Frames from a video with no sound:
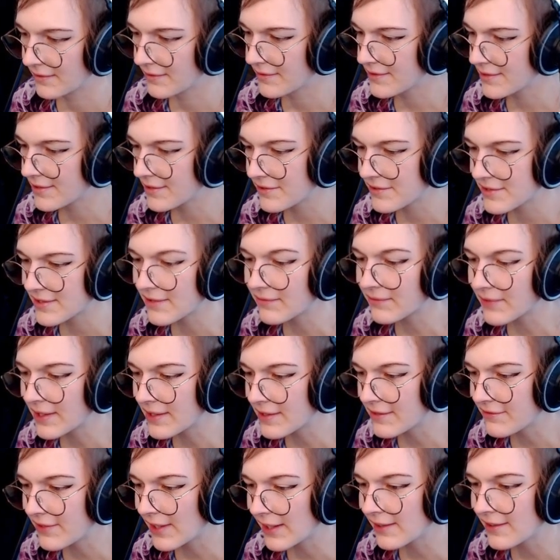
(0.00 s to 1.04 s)
So set
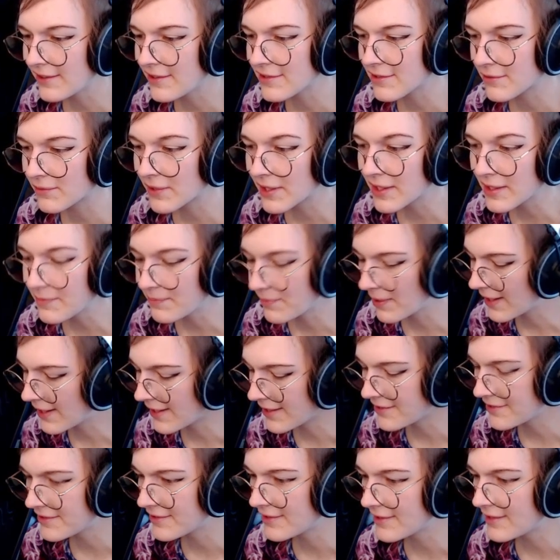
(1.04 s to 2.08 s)
random values, we're going to
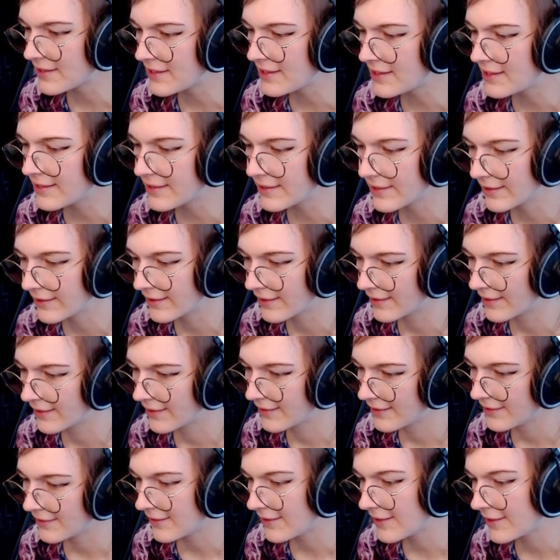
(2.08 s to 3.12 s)
pass the
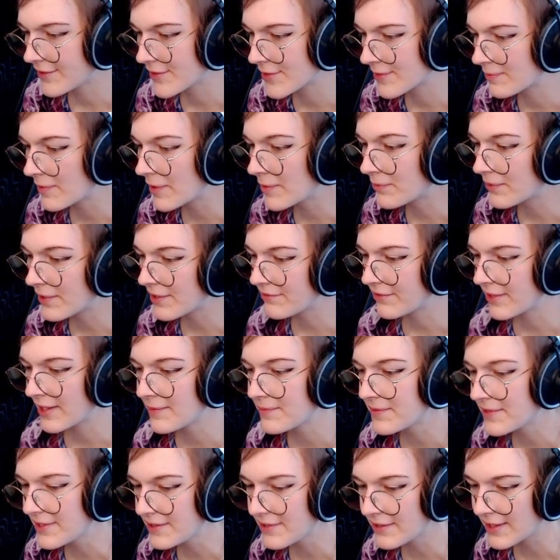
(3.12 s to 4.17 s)
spawn
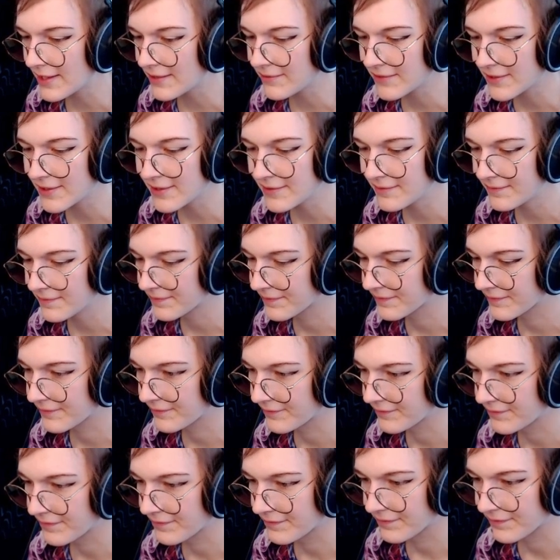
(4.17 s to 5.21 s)
prefabs into that one.
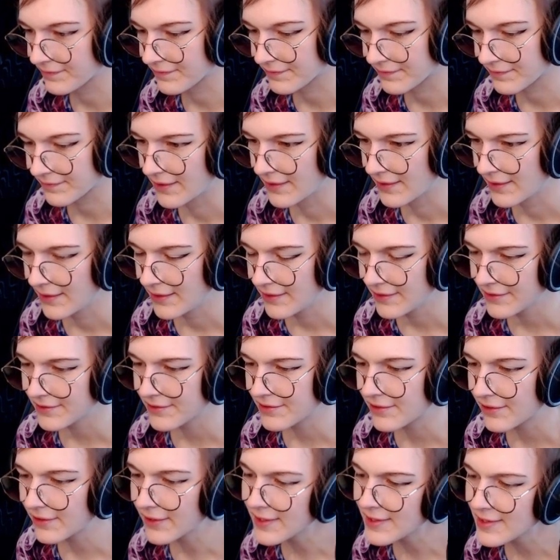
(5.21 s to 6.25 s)
So
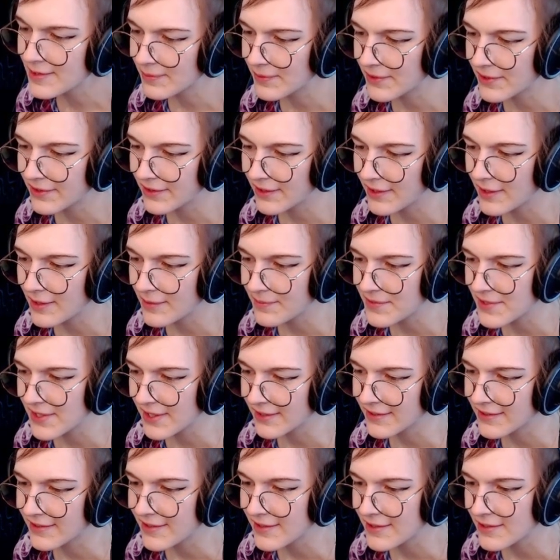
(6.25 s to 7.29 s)
try spawn
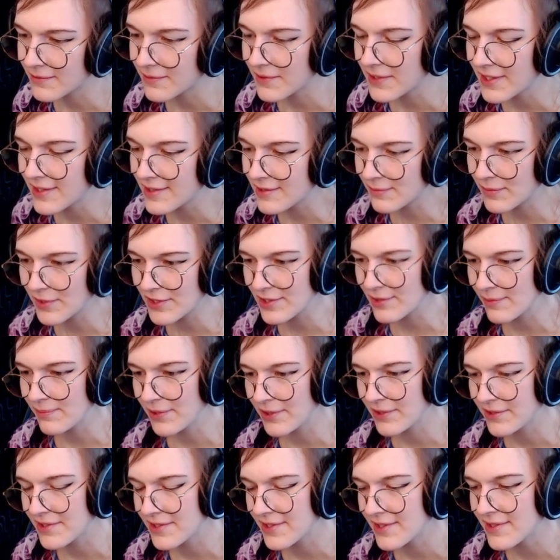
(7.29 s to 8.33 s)
objects. This one has a bunch of
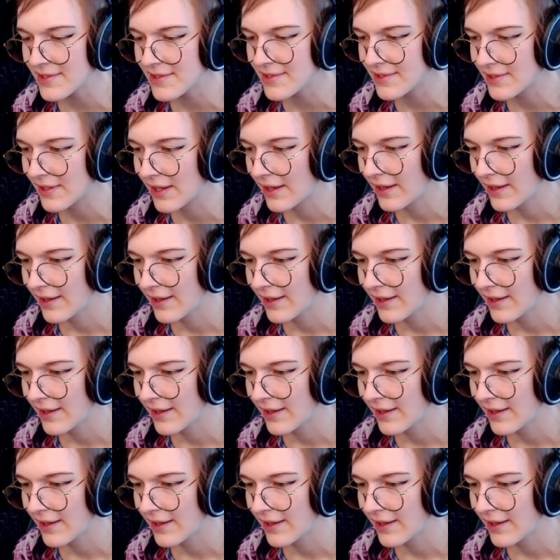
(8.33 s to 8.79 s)
poses.